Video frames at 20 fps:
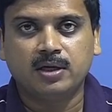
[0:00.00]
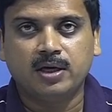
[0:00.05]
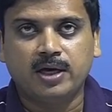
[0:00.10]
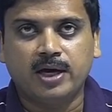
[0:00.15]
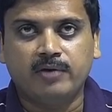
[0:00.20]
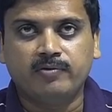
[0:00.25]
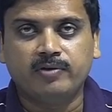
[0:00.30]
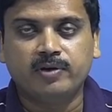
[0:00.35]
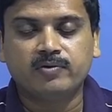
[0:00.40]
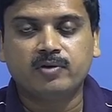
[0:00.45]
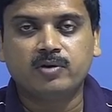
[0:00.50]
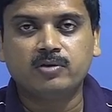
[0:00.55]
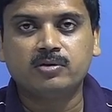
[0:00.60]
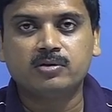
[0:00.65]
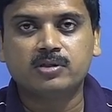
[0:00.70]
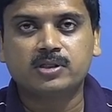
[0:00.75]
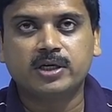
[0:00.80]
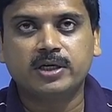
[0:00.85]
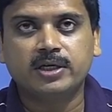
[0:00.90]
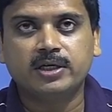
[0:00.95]
And we have also
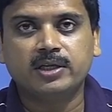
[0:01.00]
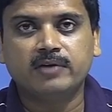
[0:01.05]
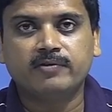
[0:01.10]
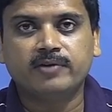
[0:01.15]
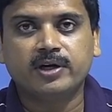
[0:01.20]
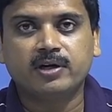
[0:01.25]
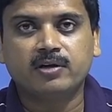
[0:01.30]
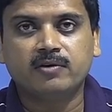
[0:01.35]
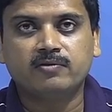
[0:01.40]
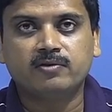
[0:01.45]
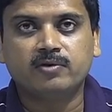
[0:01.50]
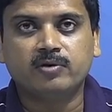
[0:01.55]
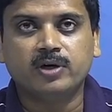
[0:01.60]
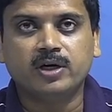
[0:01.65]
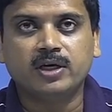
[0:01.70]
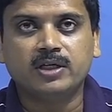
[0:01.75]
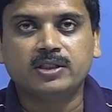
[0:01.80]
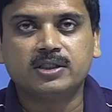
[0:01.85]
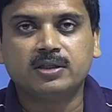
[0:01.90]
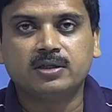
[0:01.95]
studied the effect of
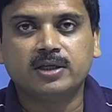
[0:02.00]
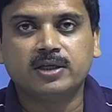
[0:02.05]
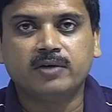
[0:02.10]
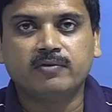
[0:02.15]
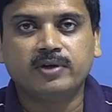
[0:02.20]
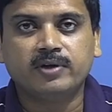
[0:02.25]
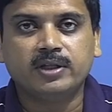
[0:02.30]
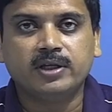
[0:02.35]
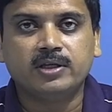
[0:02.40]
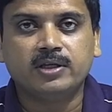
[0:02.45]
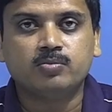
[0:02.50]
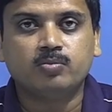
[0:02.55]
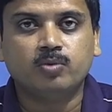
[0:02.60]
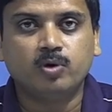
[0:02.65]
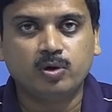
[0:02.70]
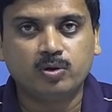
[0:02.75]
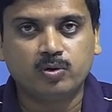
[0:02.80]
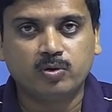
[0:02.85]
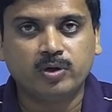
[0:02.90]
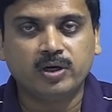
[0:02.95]
correlation, that when there is
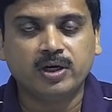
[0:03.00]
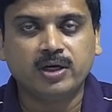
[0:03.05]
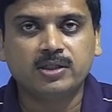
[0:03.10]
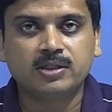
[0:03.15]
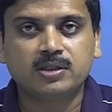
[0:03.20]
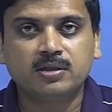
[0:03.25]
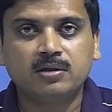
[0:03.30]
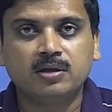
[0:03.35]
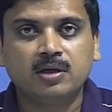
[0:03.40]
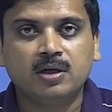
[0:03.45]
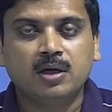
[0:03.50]
more correlation